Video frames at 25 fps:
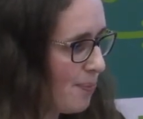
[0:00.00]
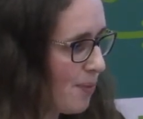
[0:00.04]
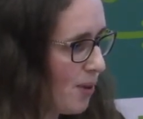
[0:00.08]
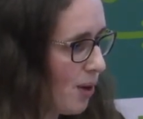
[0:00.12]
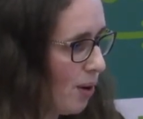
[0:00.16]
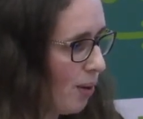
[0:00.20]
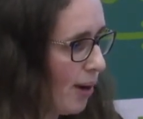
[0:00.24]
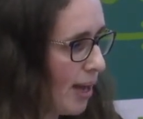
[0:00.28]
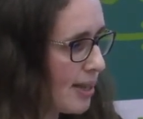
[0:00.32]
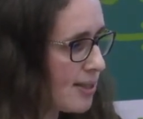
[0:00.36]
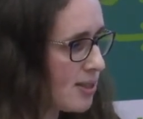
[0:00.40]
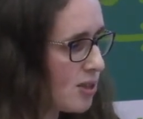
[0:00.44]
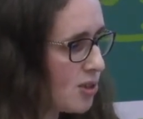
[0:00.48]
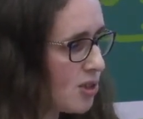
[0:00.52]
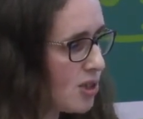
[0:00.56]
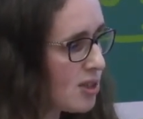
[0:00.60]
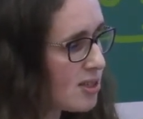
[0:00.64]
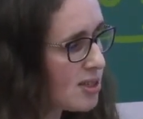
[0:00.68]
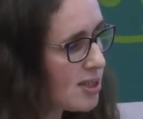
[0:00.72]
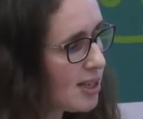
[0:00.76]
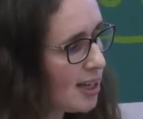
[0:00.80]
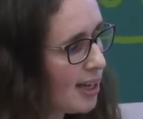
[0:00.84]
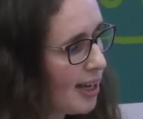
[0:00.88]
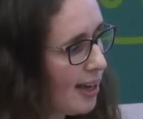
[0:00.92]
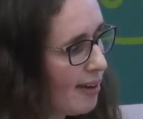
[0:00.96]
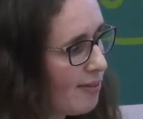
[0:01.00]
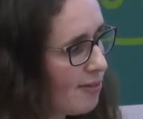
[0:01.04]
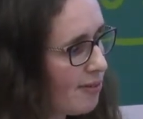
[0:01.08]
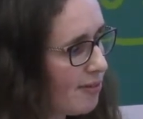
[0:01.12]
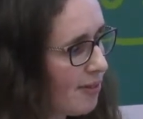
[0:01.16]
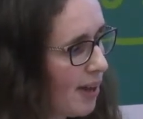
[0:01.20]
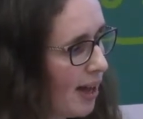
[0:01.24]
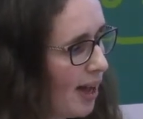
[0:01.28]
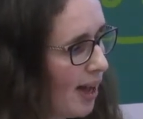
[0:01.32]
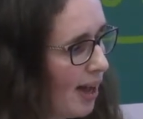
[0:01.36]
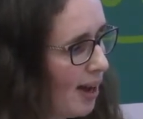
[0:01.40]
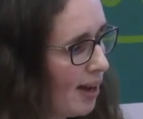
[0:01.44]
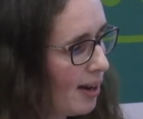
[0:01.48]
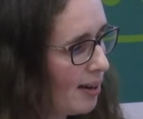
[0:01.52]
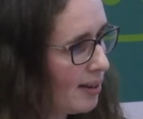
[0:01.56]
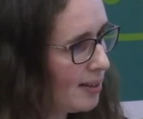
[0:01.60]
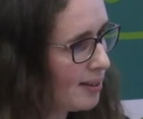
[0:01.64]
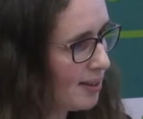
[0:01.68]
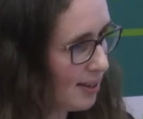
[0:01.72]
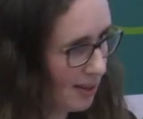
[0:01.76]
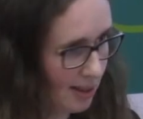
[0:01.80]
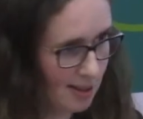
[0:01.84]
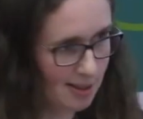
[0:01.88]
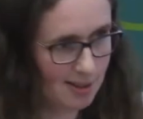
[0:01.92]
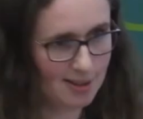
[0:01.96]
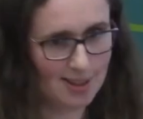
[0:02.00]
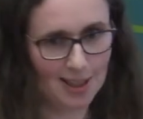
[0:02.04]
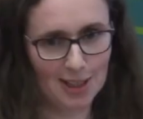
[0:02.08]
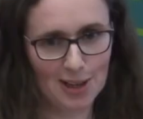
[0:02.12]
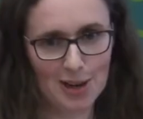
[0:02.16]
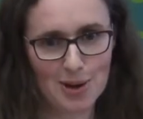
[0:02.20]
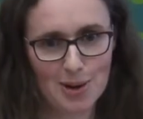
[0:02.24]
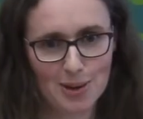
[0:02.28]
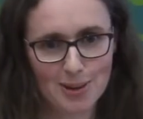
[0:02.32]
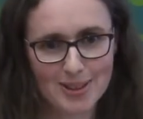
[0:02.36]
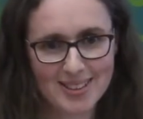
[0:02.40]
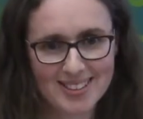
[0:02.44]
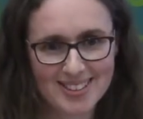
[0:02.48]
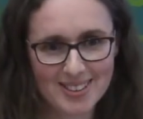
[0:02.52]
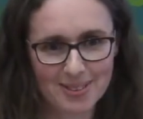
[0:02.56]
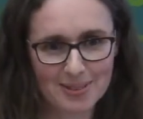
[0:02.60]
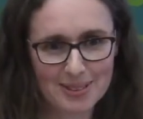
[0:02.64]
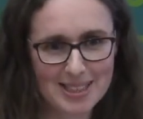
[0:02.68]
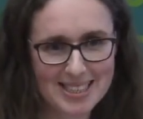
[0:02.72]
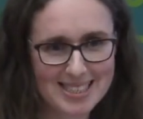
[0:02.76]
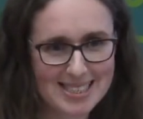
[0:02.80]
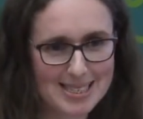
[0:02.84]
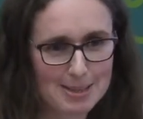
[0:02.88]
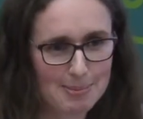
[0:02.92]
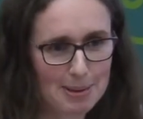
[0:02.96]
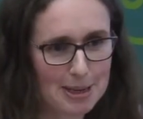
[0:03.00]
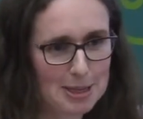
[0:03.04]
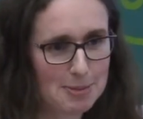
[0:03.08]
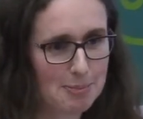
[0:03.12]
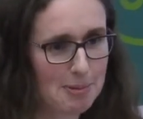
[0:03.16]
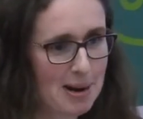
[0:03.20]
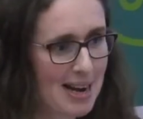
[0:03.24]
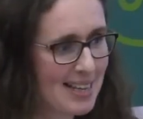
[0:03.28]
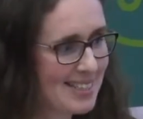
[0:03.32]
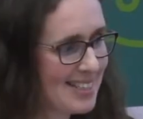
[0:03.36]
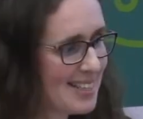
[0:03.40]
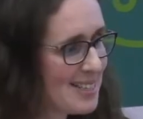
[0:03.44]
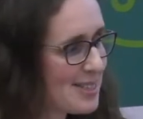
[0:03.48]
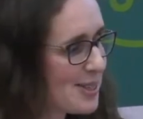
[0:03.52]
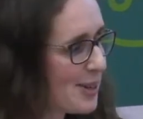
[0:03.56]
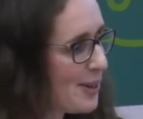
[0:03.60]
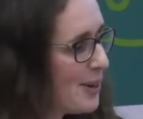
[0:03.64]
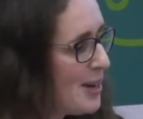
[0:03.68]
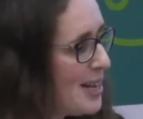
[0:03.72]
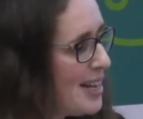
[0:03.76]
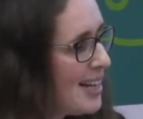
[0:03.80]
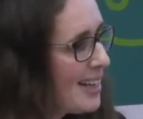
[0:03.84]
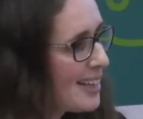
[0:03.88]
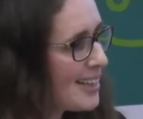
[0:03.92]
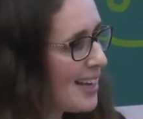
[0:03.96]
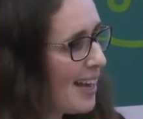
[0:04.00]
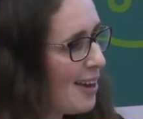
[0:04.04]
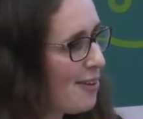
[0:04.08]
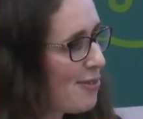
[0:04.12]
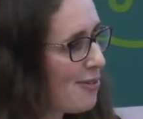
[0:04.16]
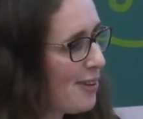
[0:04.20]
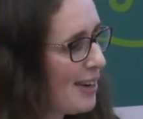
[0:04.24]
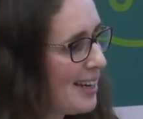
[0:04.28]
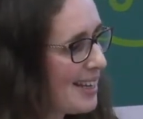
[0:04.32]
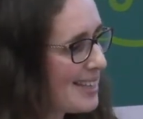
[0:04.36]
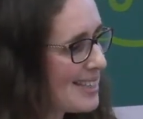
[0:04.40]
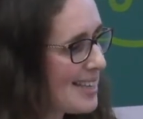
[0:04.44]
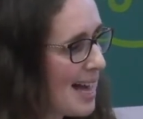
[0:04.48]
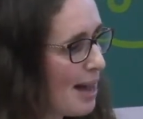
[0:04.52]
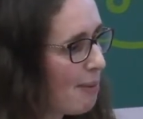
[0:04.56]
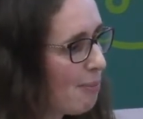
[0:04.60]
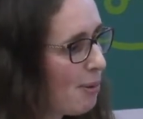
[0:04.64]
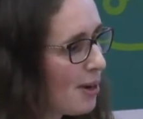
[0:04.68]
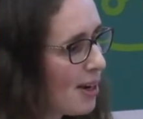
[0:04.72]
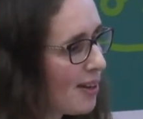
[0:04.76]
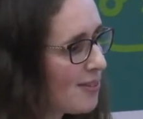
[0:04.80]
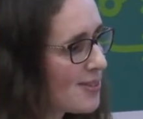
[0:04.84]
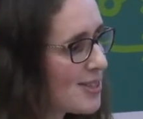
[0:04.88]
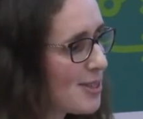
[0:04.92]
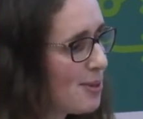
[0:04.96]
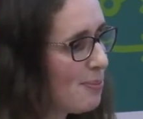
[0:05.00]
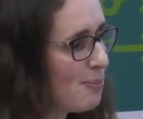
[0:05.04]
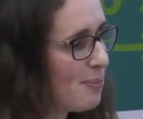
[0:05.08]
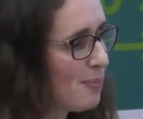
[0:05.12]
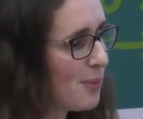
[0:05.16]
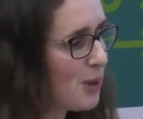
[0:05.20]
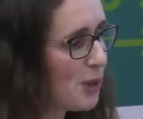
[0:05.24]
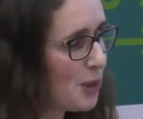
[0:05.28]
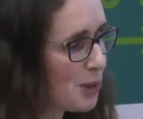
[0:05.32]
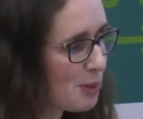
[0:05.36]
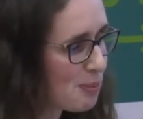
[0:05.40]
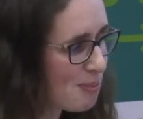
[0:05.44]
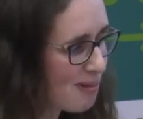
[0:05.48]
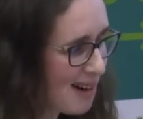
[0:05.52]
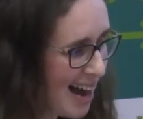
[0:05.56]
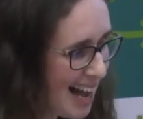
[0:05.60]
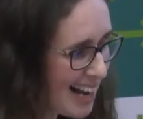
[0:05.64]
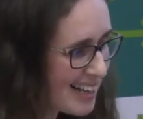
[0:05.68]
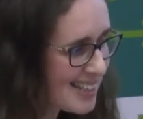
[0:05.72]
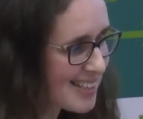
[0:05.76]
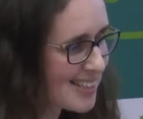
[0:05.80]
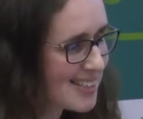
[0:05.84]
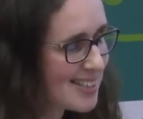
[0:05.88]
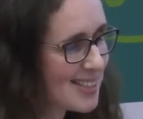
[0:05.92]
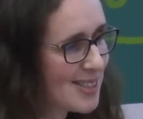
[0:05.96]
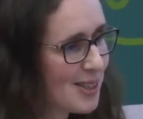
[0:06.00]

Okay, so just to give, because I know some of this is a bit depressing, so to give an example of some good practice.